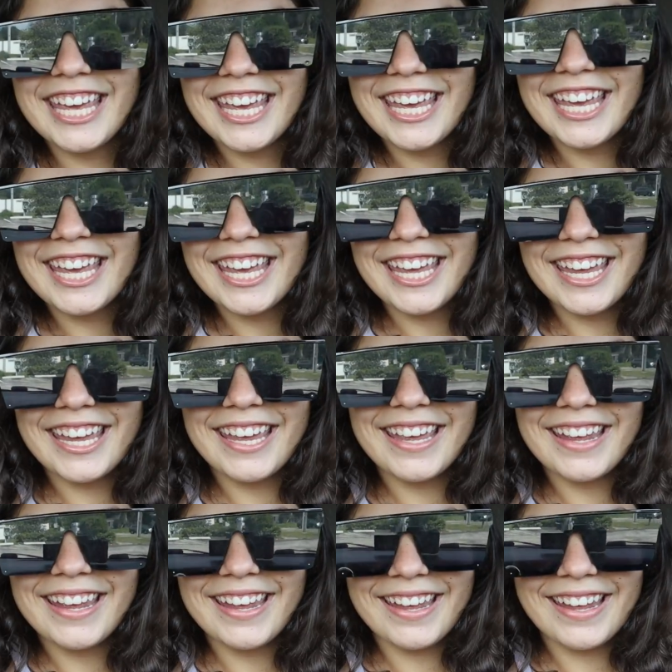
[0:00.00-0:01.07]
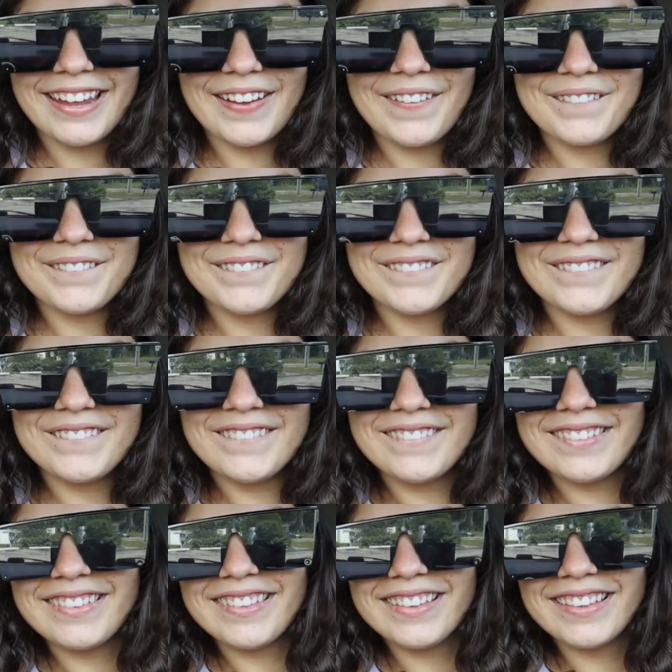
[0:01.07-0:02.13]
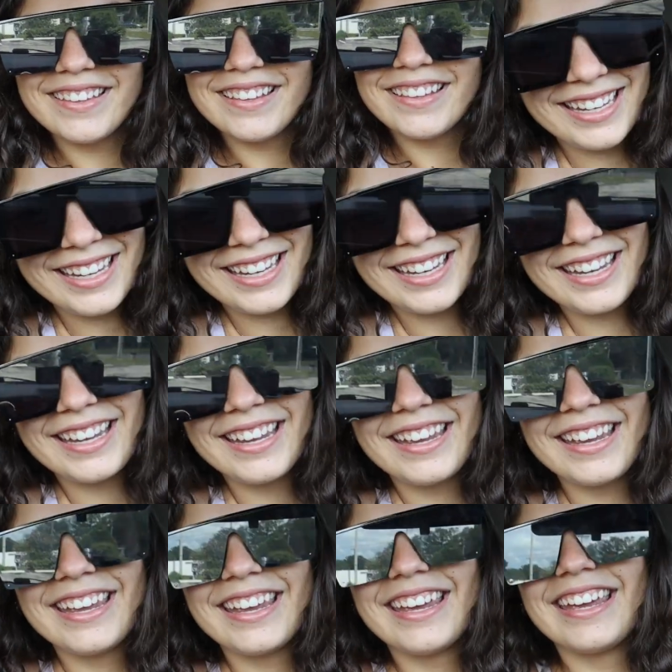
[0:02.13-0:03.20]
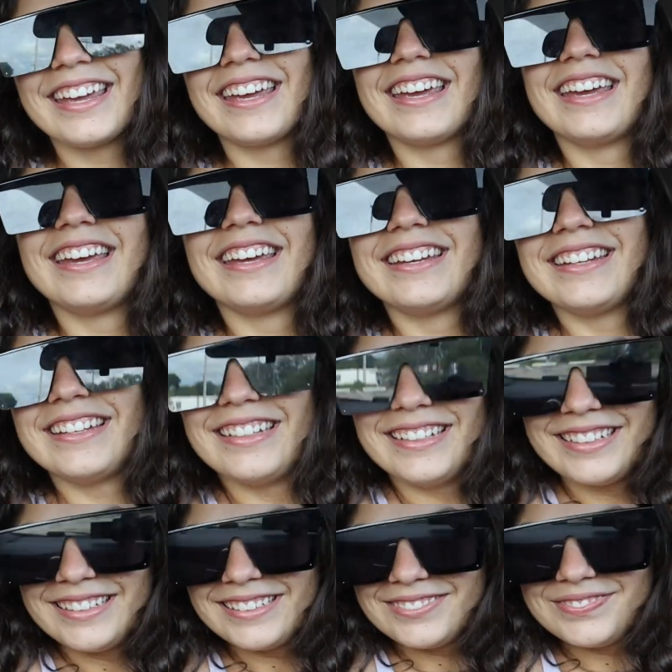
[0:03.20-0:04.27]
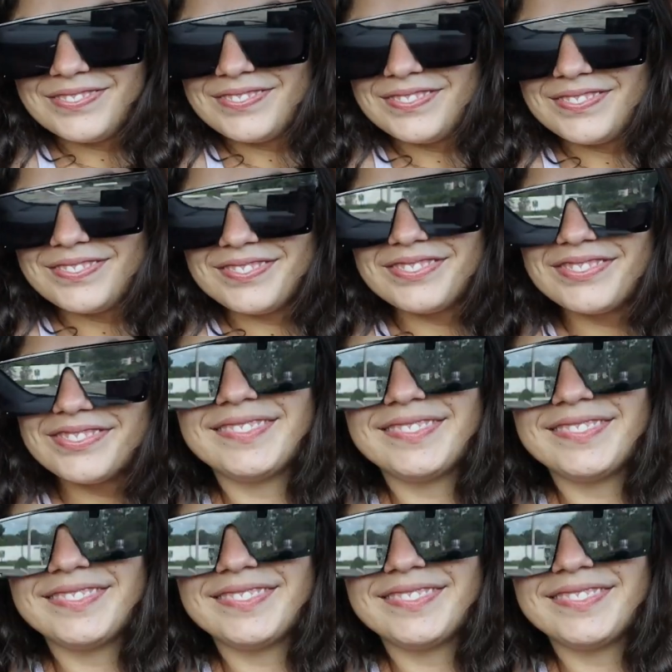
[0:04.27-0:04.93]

[no speech]